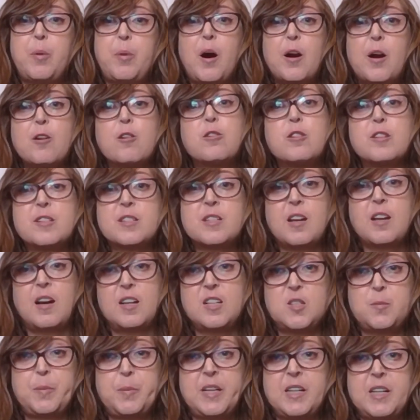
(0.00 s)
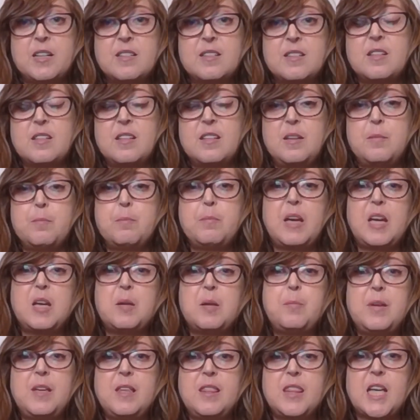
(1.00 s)
prioritized, because it may
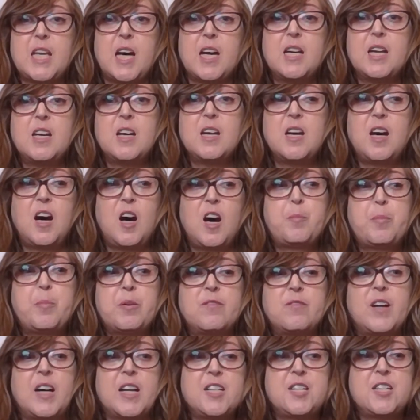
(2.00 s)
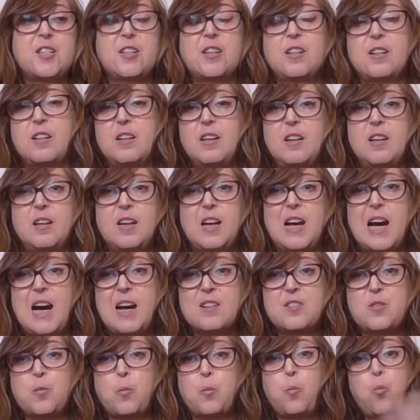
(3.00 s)
be that a provider
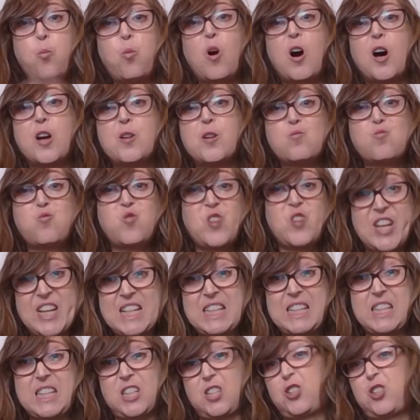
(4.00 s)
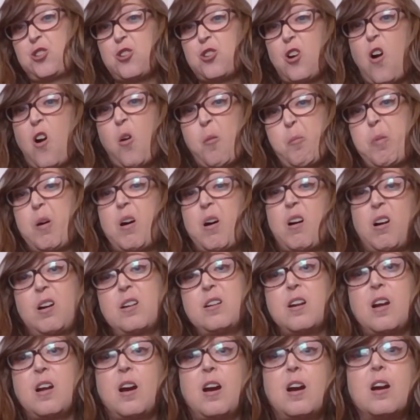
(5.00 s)
has one really strong
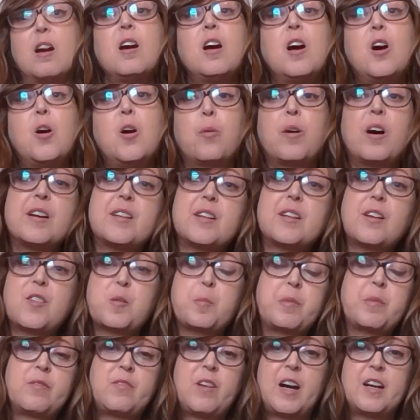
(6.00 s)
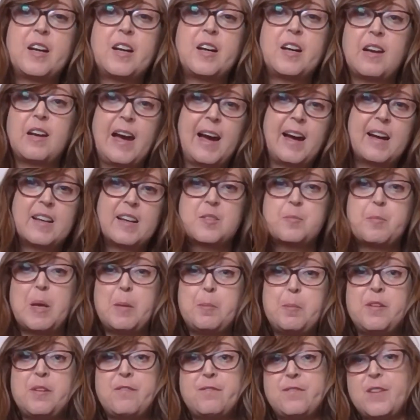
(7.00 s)
partner where another provider has
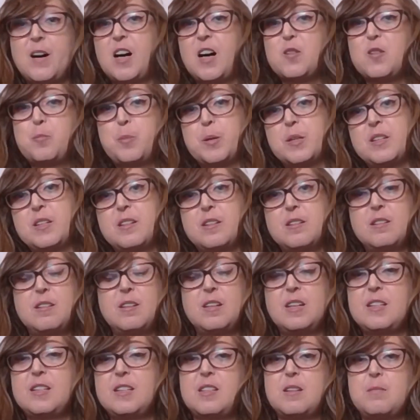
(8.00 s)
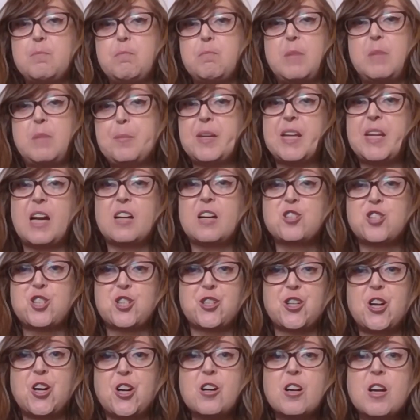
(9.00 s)
maybe 5 but isn't maybe as
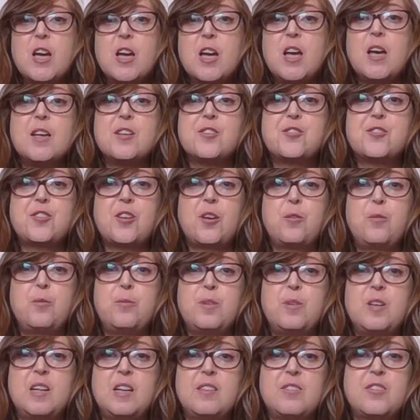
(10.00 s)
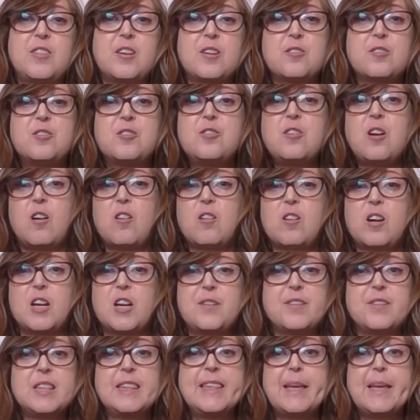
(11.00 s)
strong. So there's not
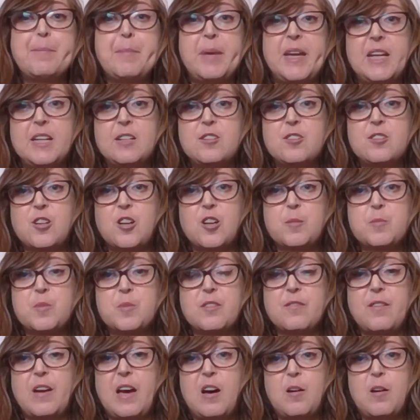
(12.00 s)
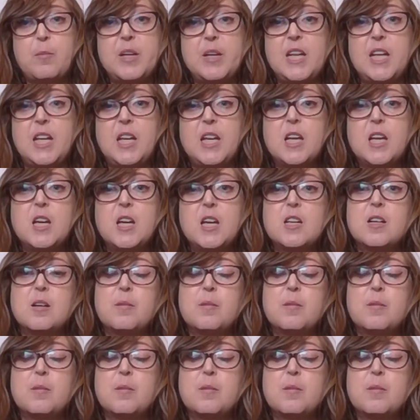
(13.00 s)
kind of a limit in terms of how many